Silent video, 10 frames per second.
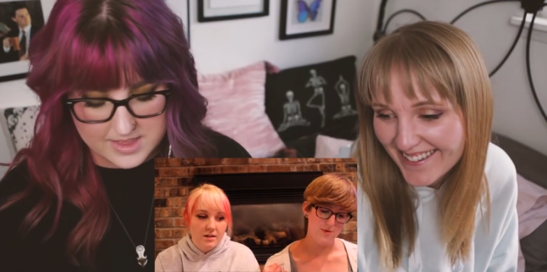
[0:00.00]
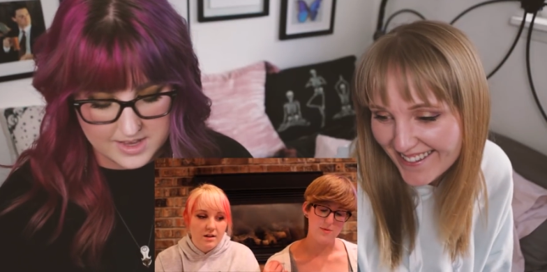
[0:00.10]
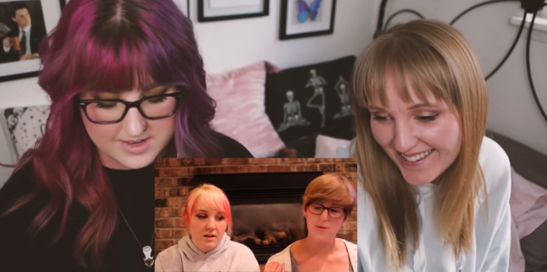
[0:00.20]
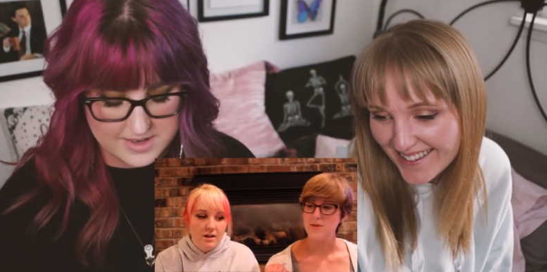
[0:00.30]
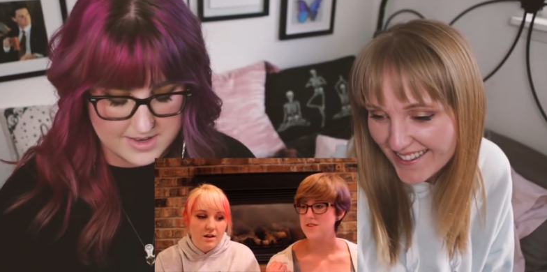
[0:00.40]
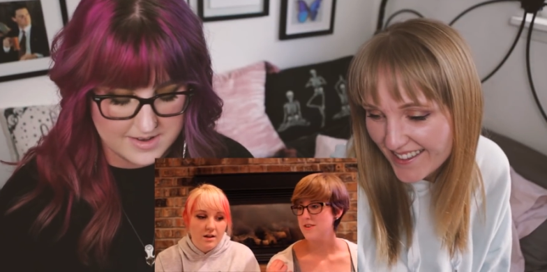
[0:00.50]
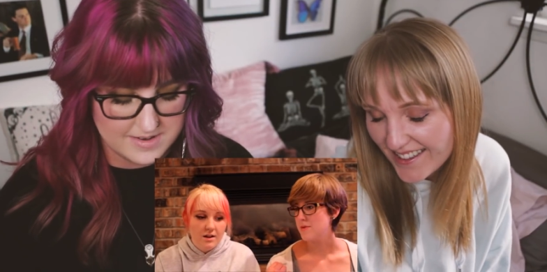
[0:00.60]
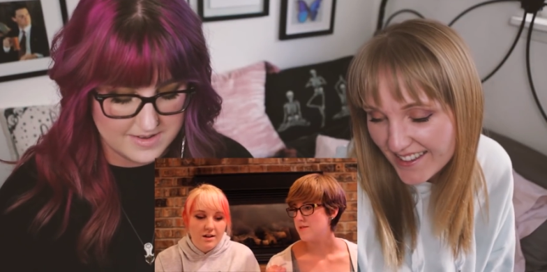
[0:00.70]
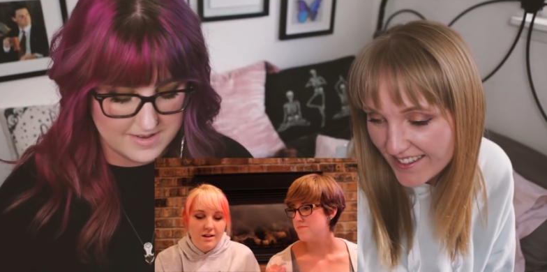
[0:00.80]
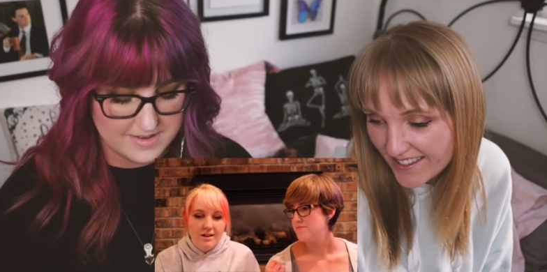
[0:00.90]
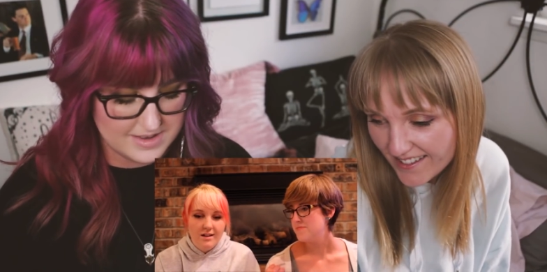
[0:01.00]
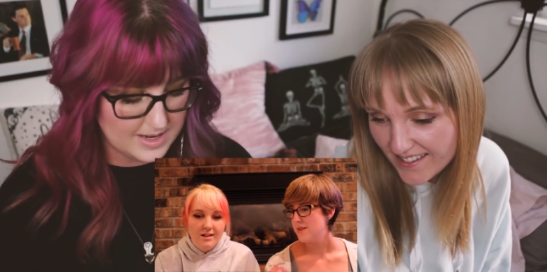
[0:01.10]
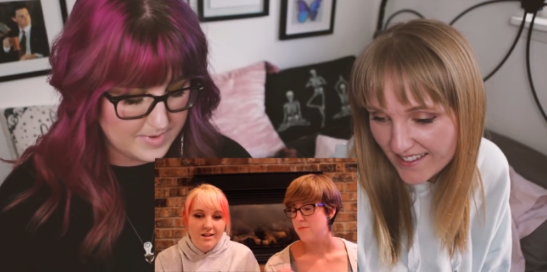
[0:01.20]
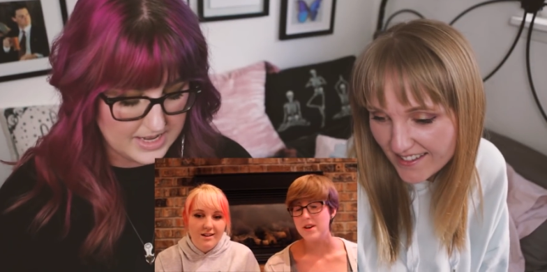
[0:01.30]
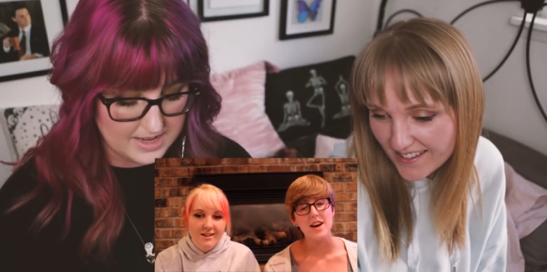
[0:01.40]
Speaker 1: end this?
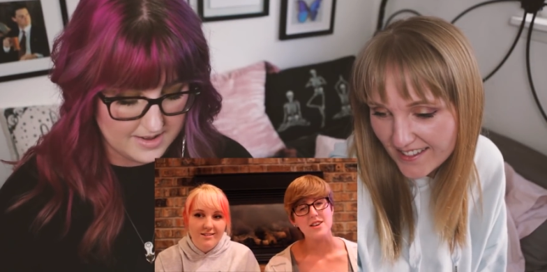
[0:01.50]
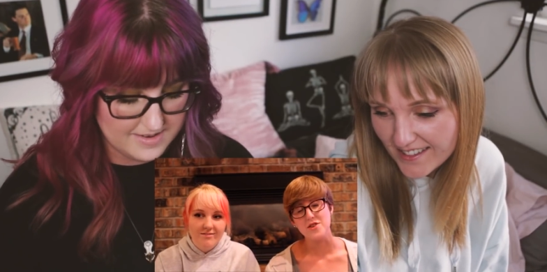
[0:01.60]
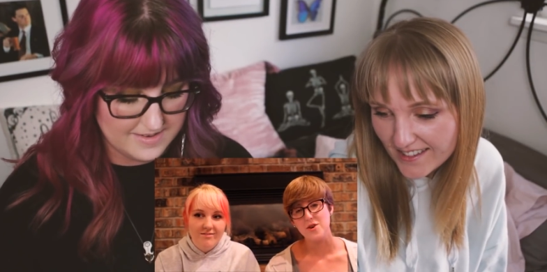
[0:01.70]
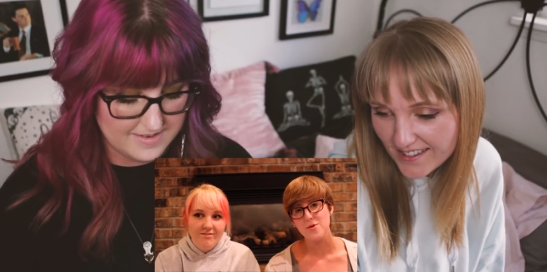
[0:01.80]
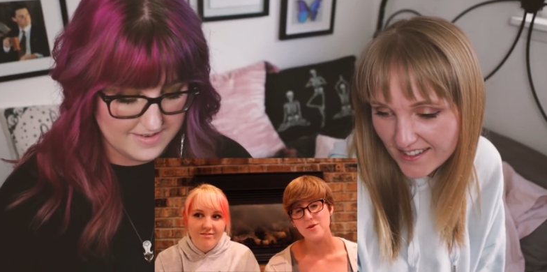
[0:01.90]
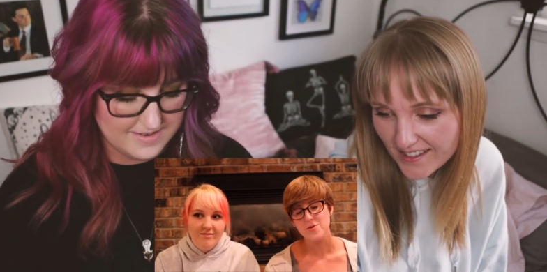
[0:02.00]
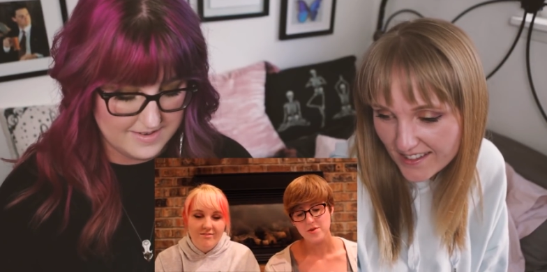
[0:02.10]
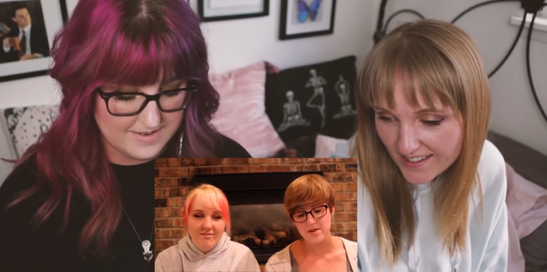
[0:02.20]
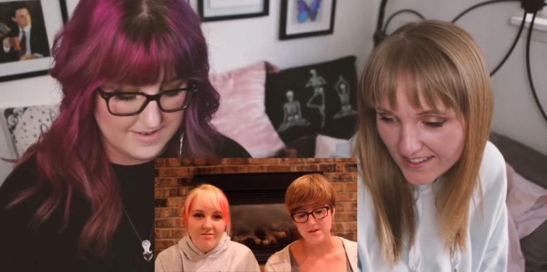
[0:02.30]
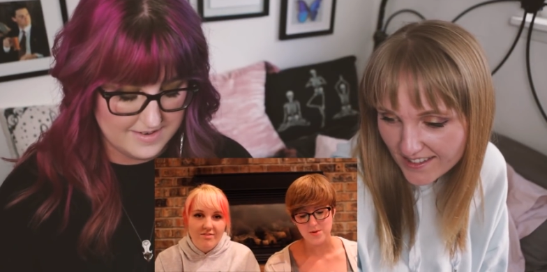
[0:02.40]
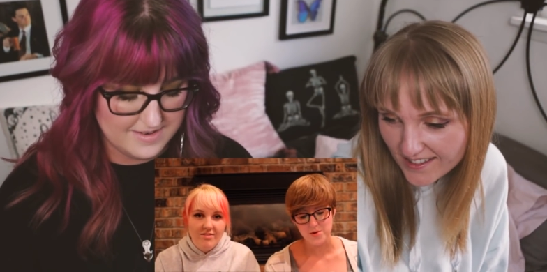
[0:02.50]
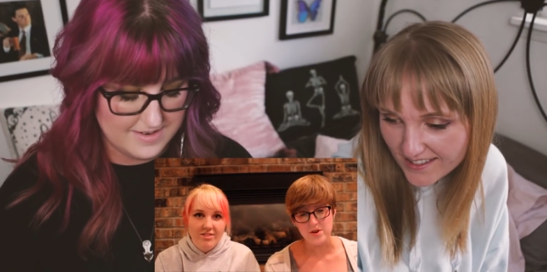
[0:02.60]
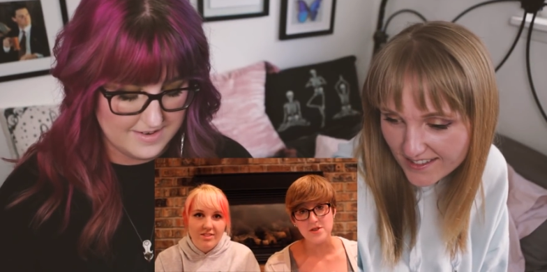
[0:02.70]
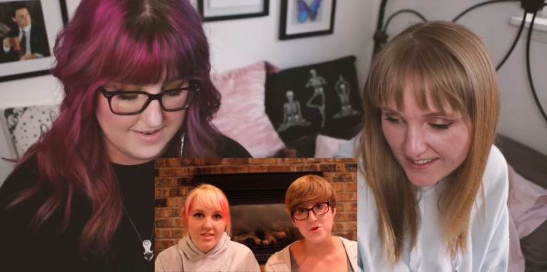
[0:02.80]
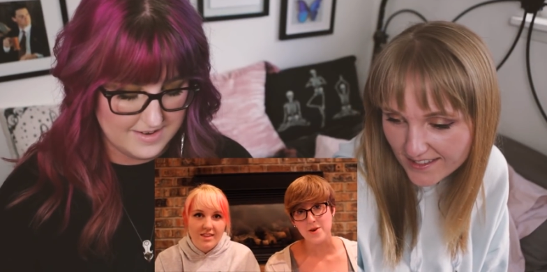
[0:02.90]
Stop but oh, yeah, so those were, there were
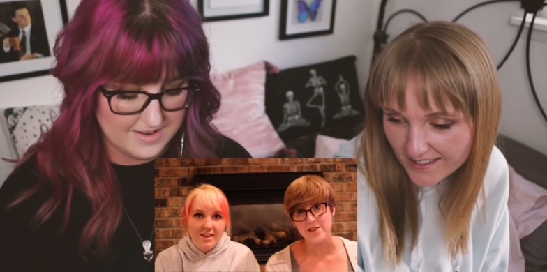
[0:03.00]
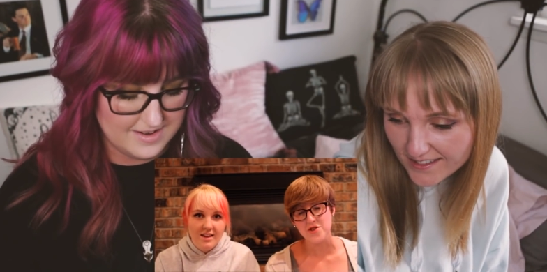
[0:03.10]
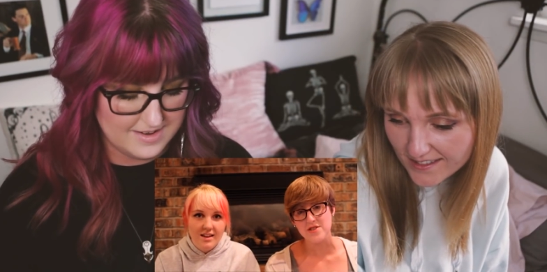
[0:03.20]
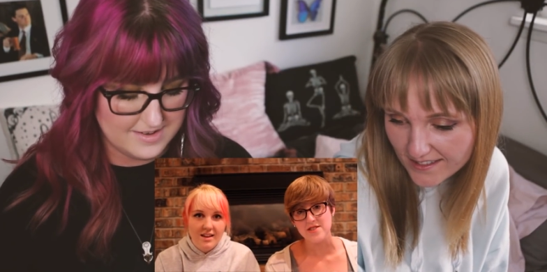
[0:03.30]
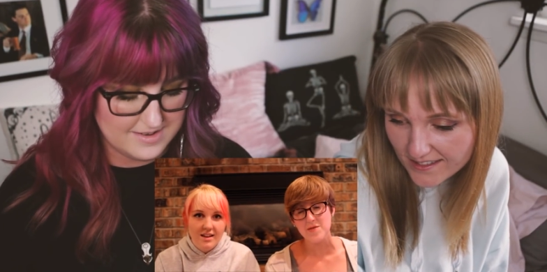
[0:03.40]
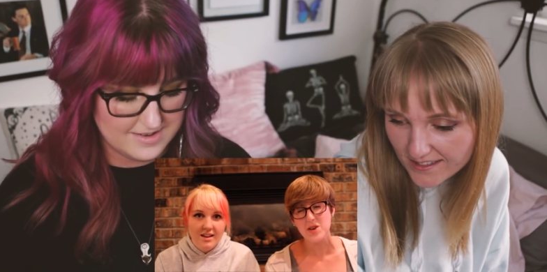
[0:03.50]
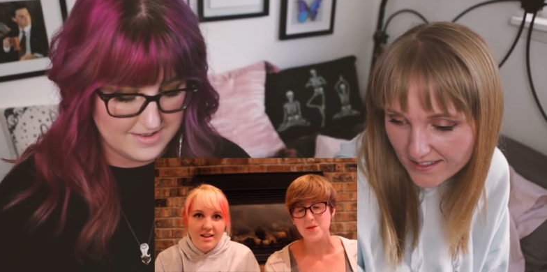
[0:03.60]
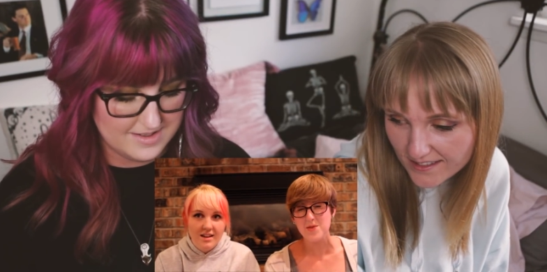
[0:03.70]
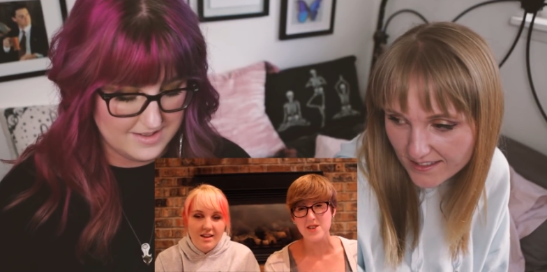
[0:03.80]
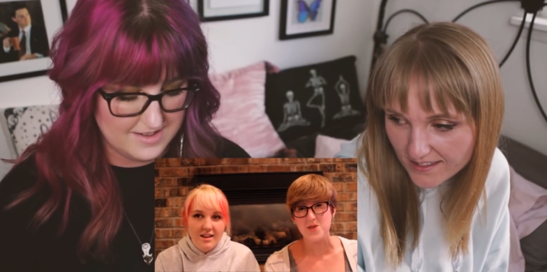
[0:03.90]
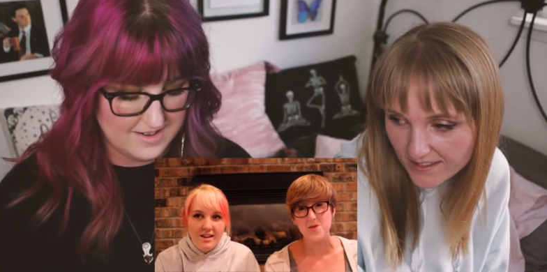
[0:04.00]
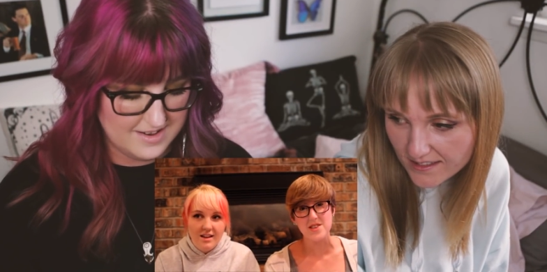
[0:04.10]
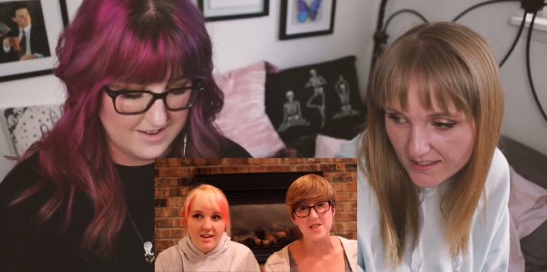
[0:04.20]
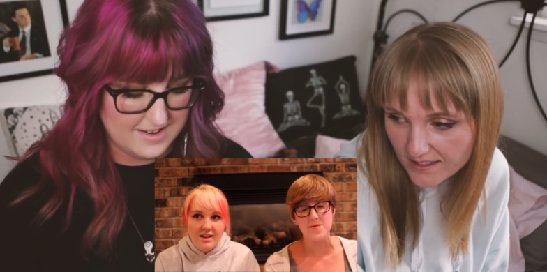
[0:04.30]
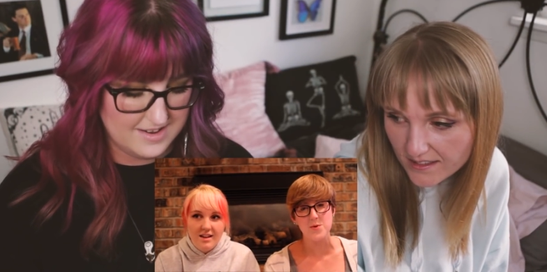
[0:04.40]
22 questions. If you guys want to do
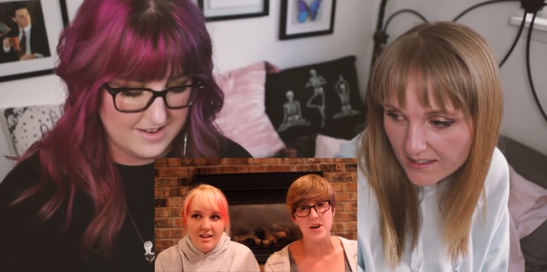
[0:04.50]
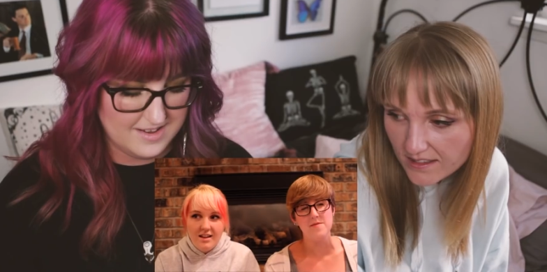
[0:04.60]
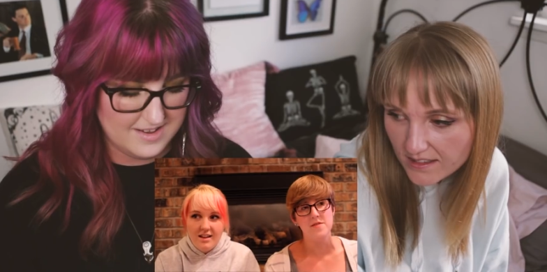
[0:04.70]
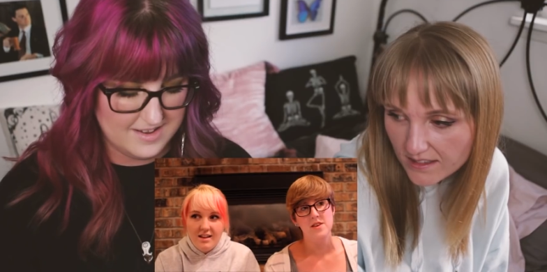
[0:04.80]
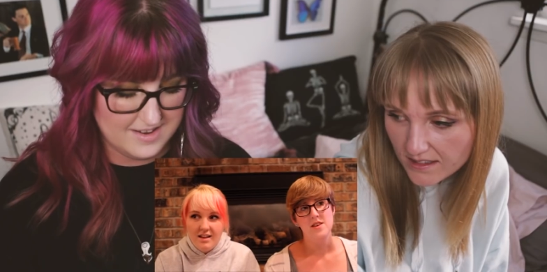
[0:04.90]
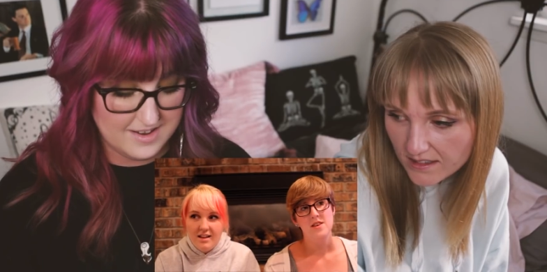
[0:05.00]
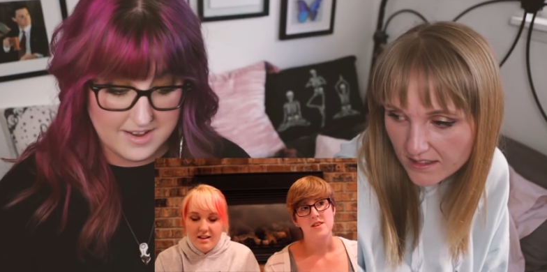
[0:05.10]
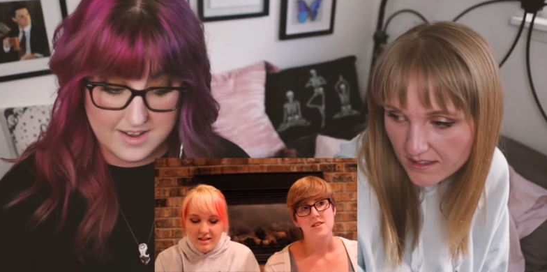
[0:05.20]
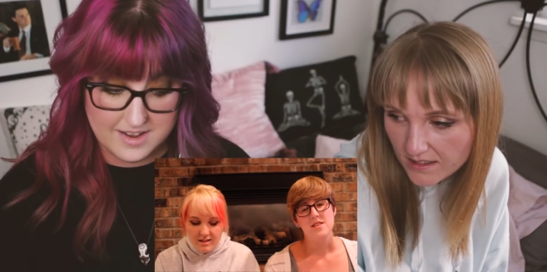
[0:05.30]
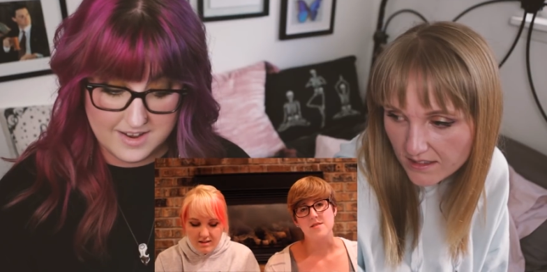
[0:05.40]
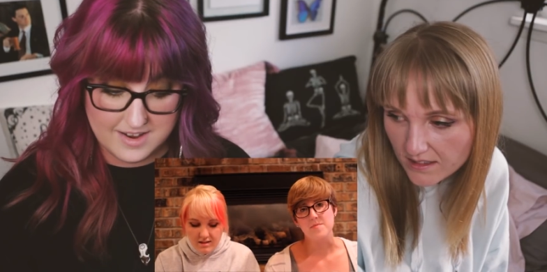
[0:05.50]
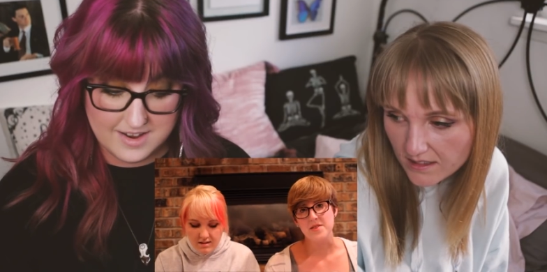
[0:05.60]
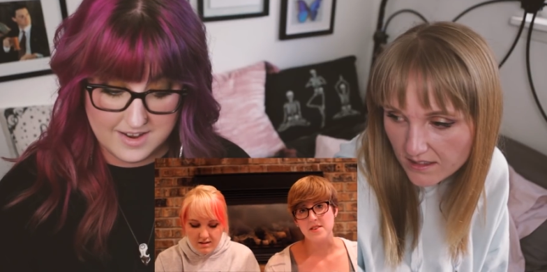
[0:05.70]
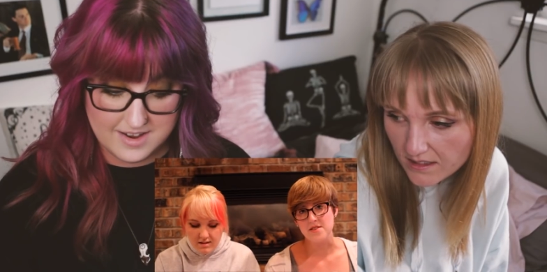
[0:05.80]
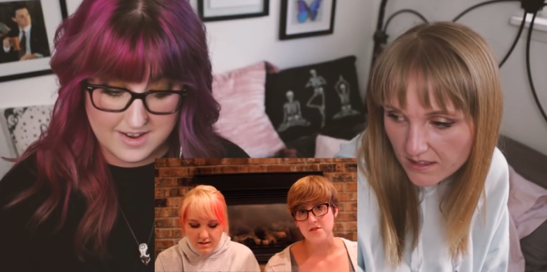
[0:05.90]
this, if you have a
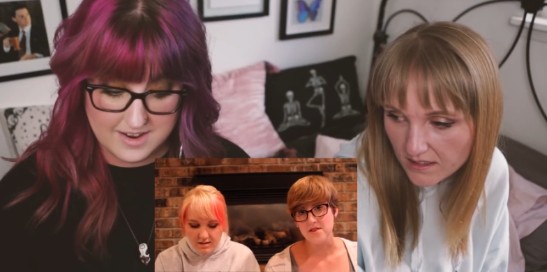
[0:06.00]
sister,